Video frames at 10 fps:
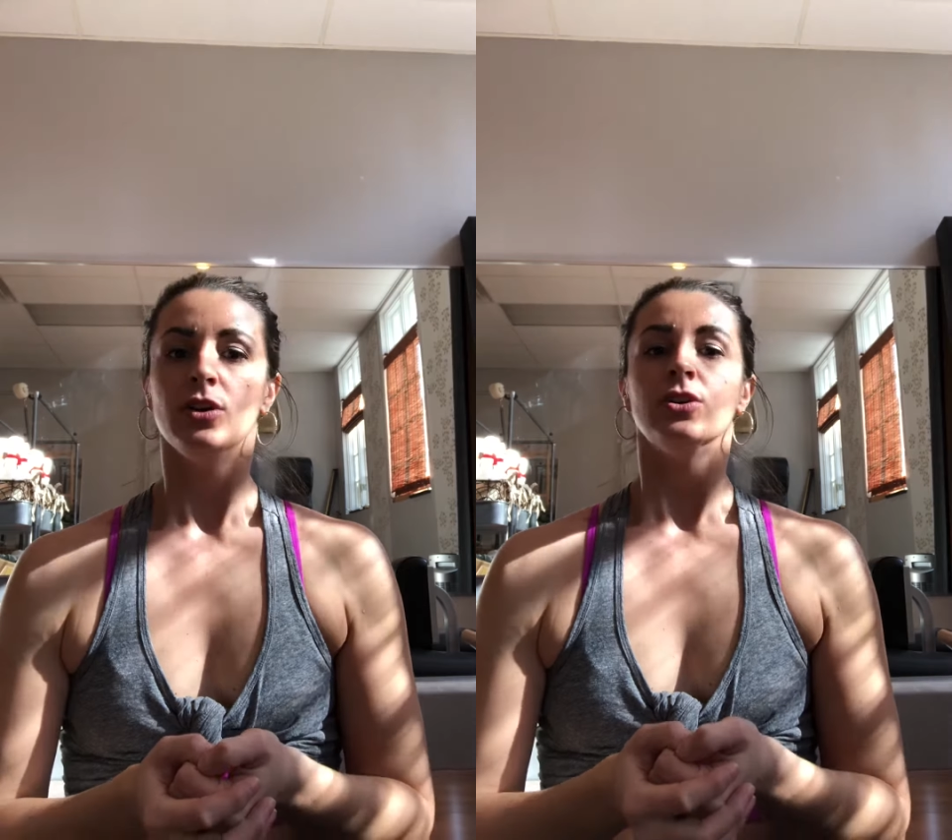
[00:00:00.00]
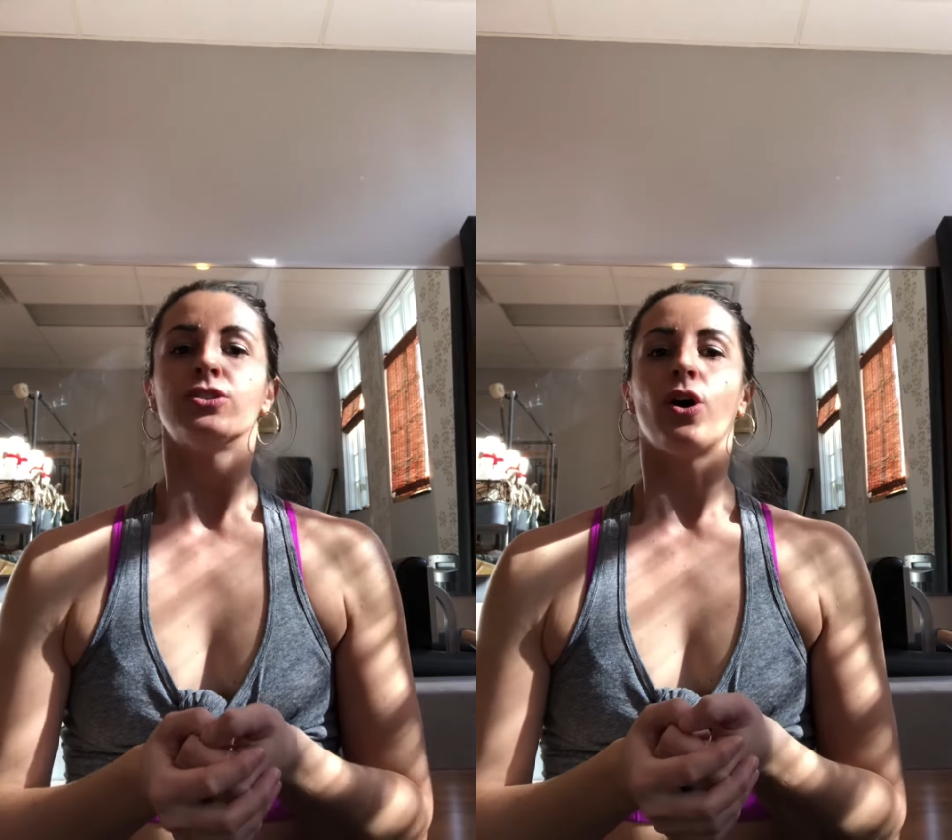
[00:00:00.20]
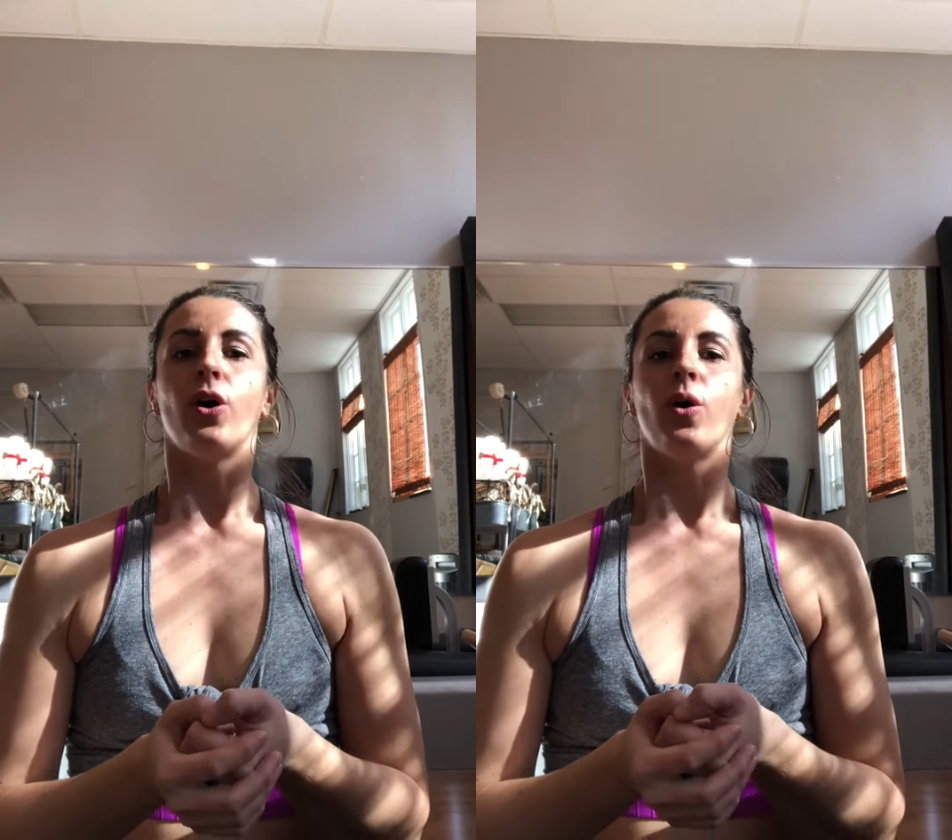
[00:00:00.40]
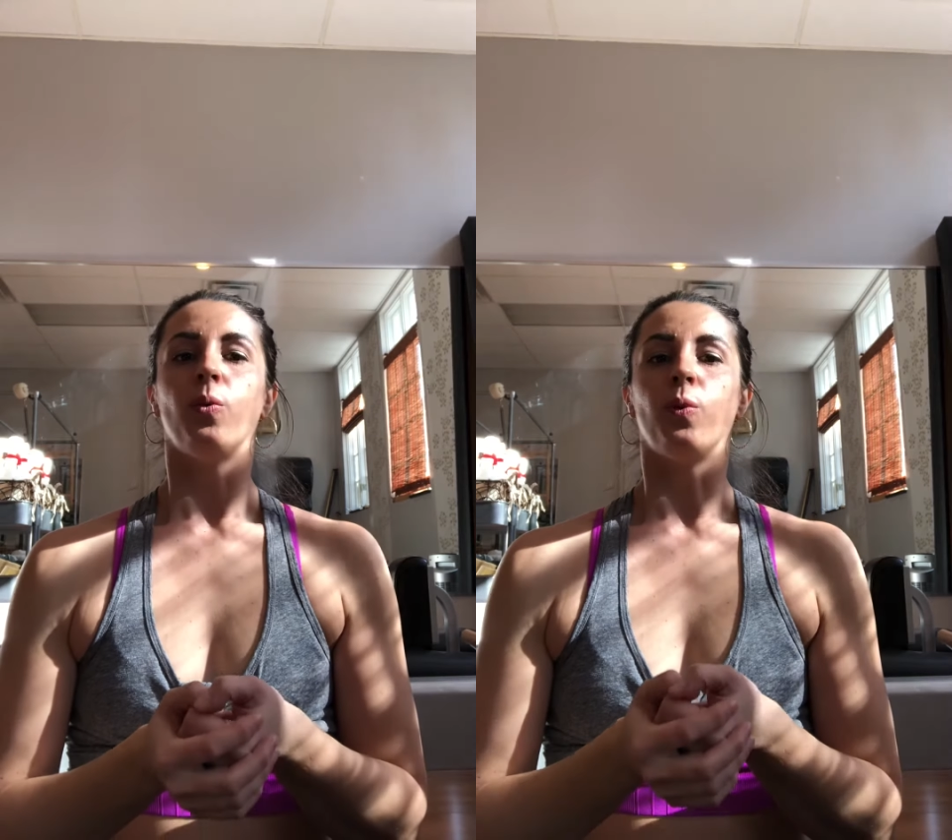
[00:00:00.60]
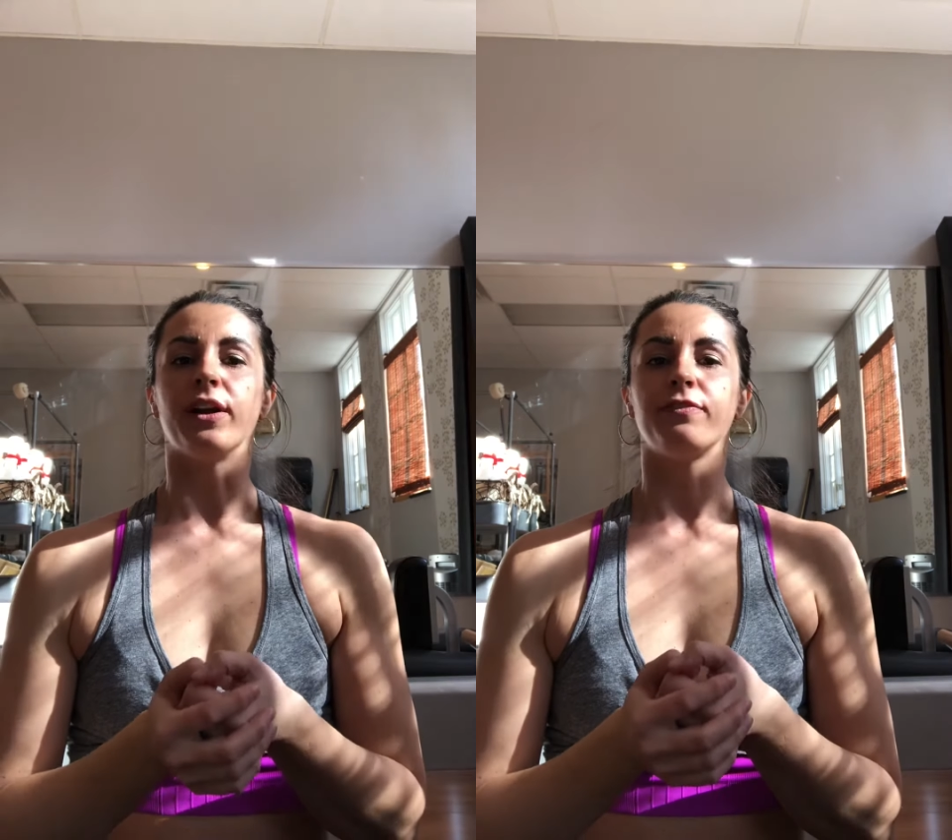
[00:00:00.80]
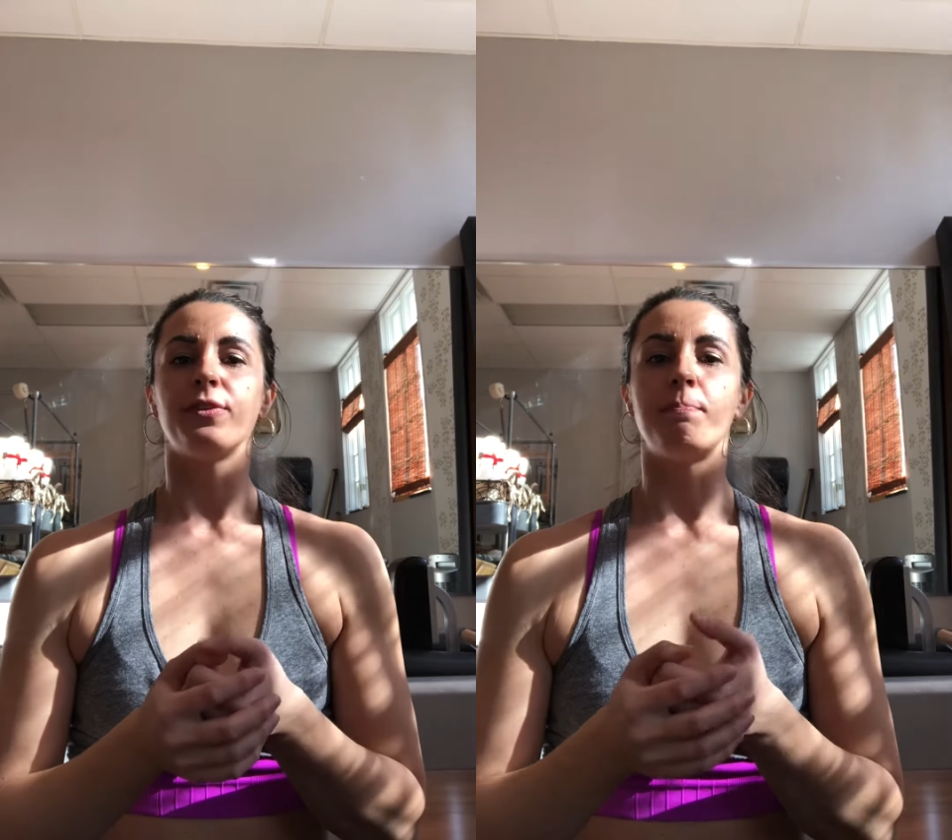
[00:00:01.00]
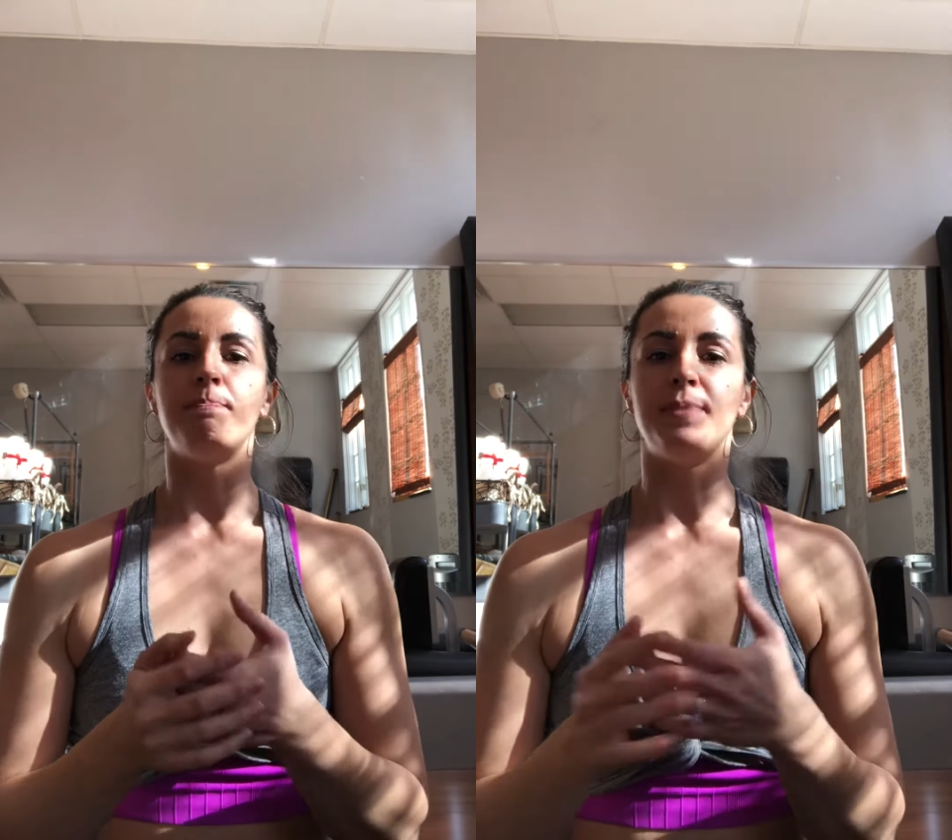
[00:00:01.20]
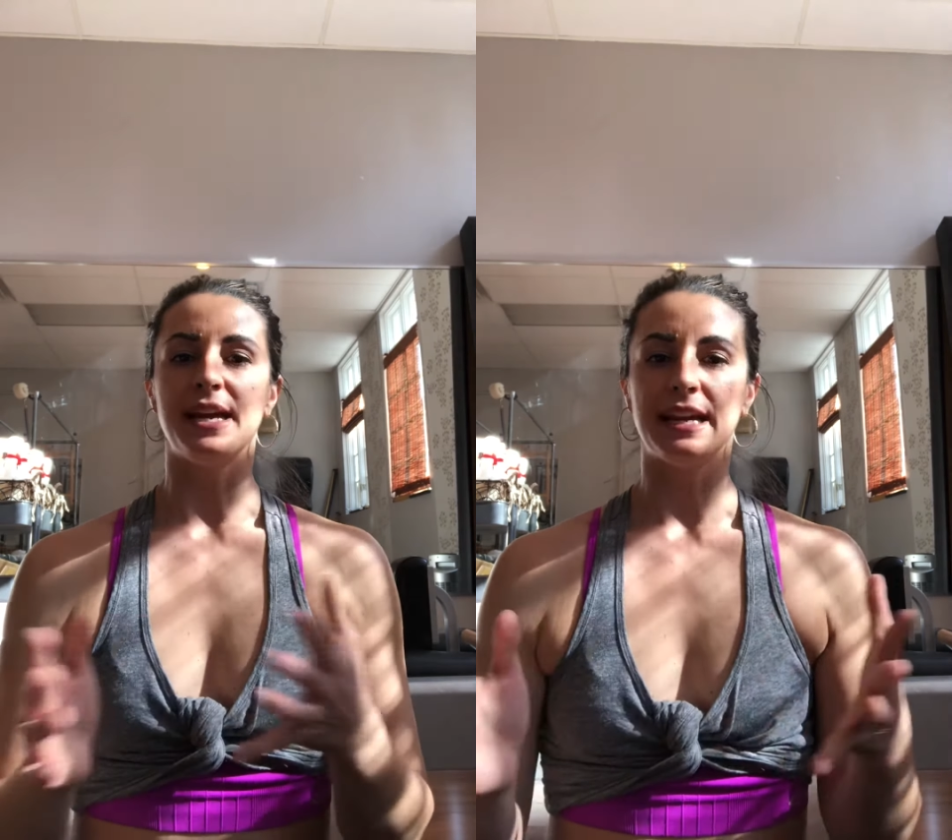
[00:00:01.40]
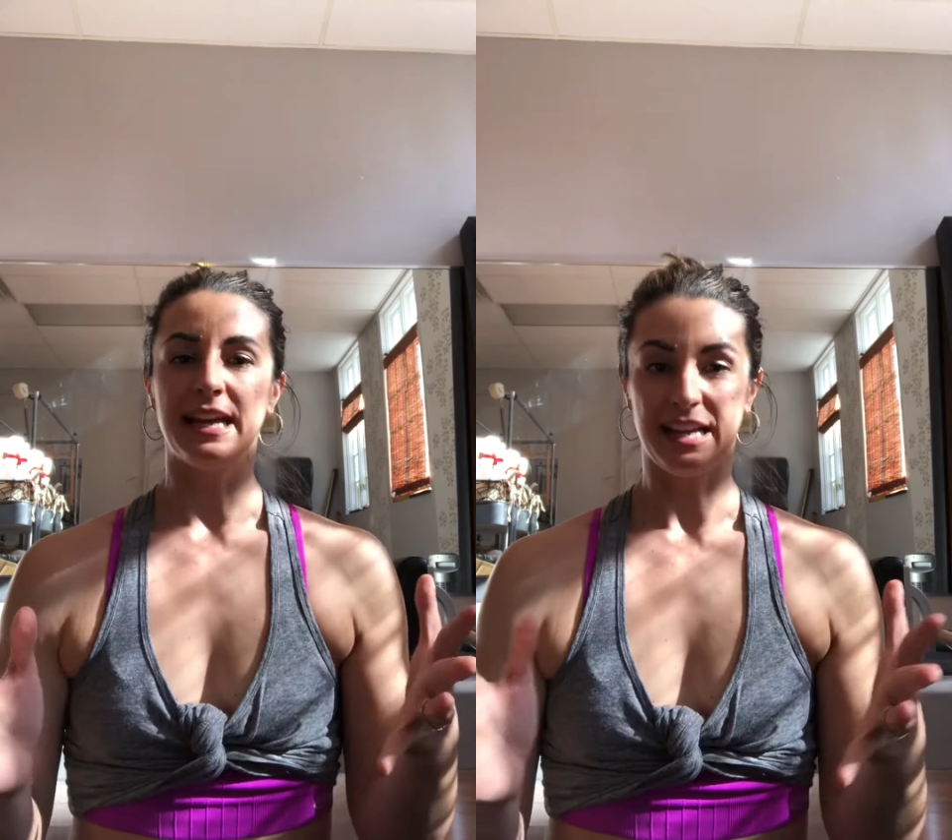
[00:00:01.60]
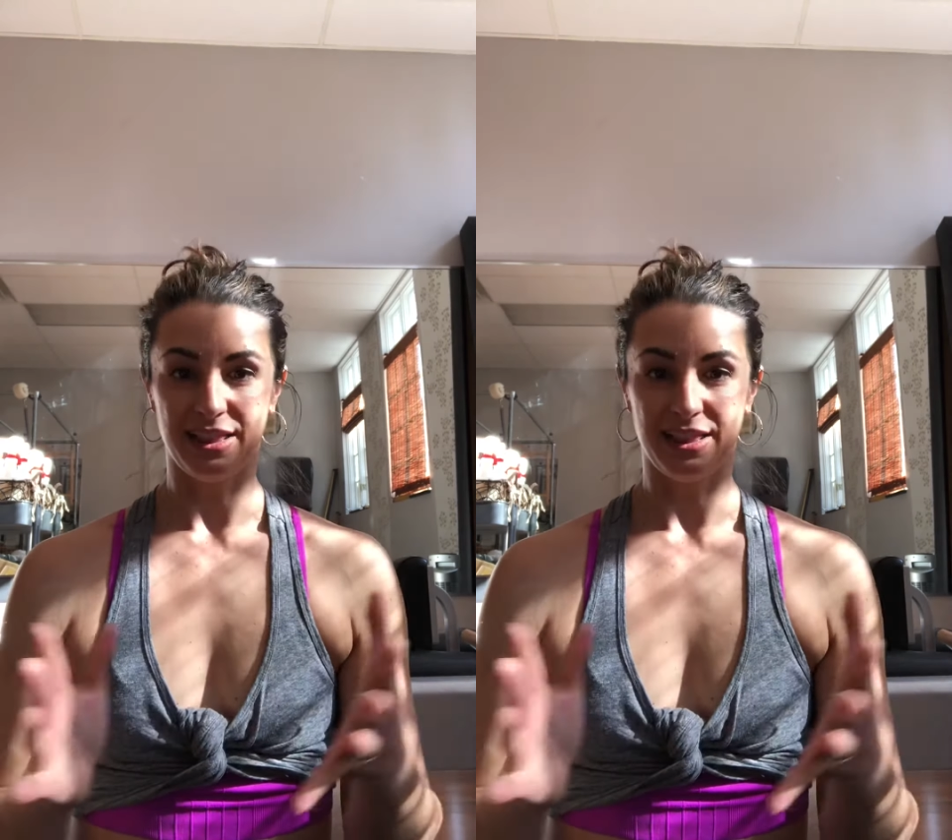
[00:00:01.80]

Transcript: So one of the big